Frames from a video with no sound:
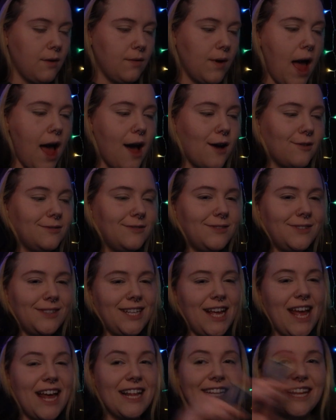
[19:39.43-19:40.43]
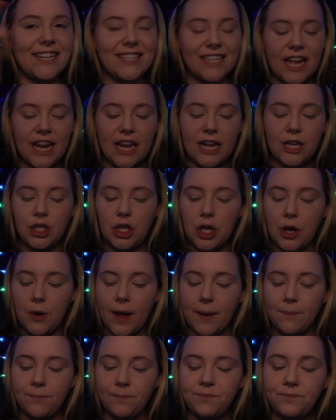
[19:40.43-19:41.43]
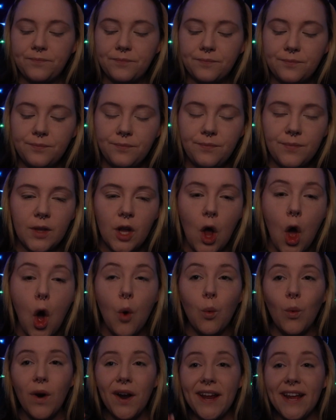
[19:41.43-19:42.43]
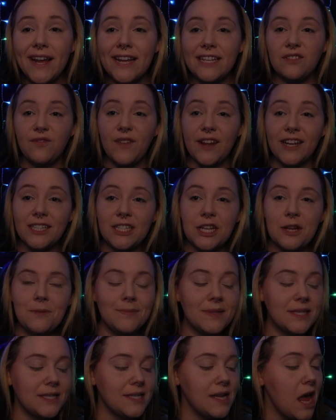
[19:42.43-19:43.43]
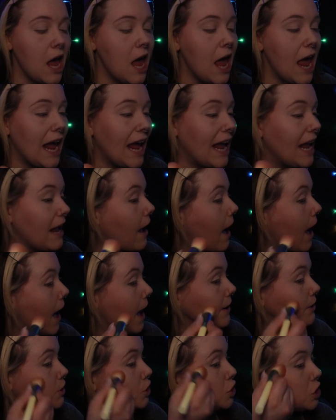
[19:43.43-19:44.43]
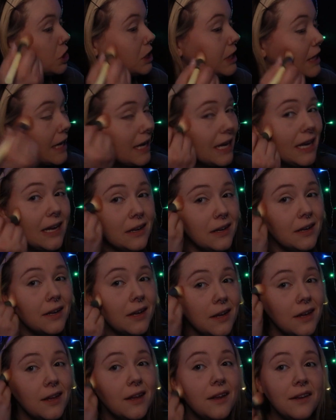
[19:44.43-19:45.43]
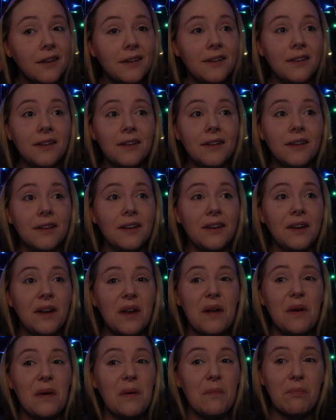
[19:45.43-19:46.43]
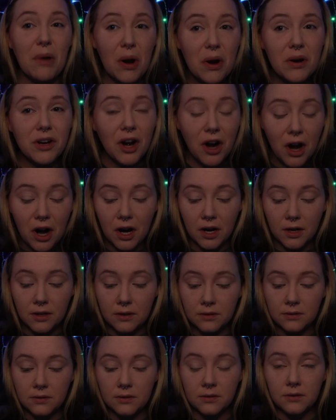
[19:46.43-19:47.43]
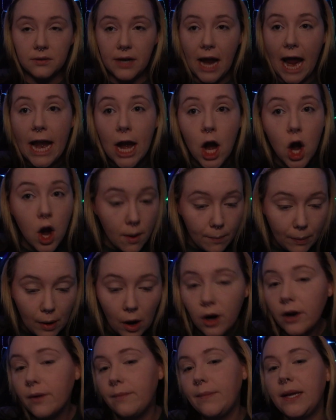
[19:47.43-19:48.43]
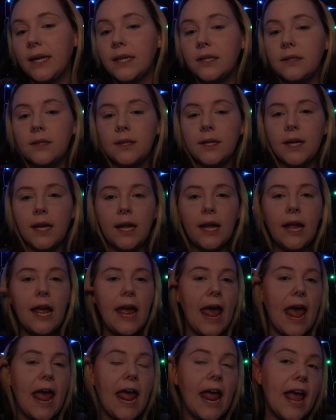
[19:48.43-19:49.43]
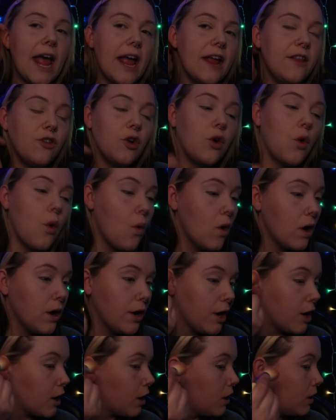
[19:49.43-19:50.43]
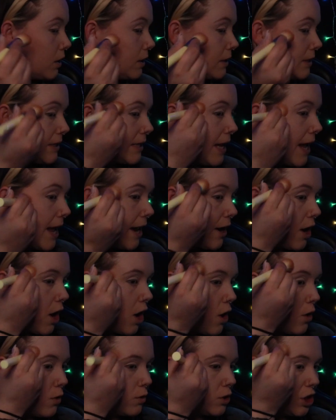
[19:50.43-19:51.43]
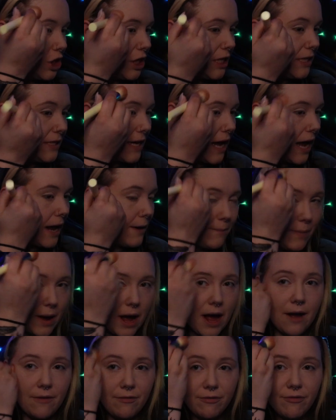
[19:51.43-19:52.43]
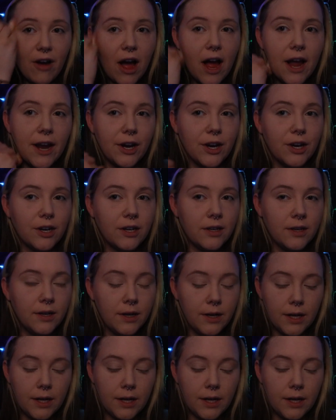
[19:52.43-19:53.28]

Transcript: Well, let's get into it. One of his victims, he actually burned her her apartment. And the coroner said, oh, she died by fire.